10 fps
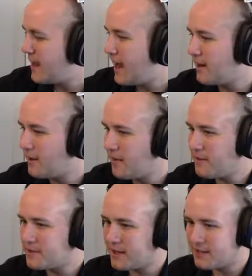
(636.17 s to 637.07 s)
And a lot of
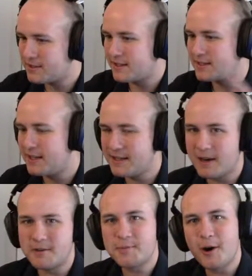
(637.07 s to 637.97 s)
that was like just like sitting
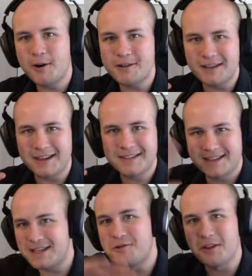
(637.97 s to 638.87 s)
down as part like
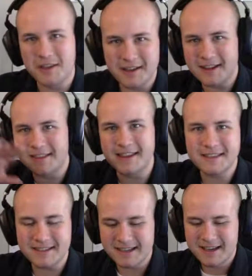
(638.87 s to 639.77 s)
to get you to think like
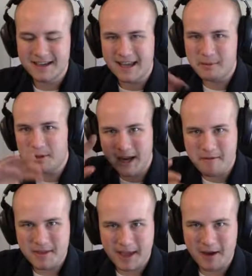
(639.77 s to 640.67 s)
this and plan
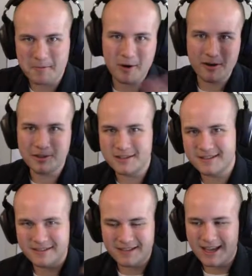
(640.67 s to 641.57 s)
everything out, and part
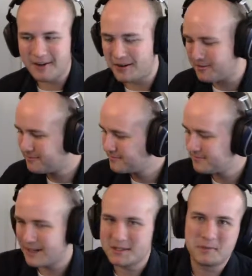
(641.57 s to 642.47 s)
just, I don't know,
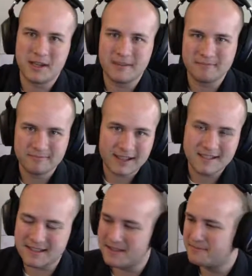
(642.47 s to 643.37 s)
explain
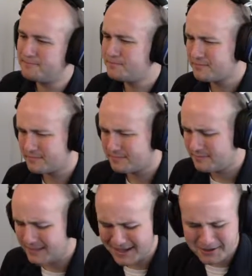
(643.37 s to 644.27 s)
that system.
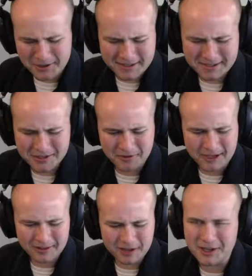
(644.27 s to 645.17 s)
It's called like
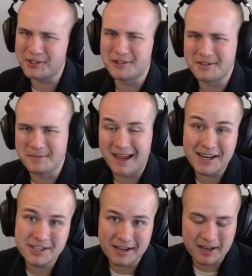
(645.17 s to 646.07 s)
discrete logic or something. I
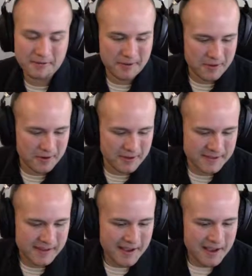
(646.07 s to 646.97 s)
actually had a lot of fun with the course.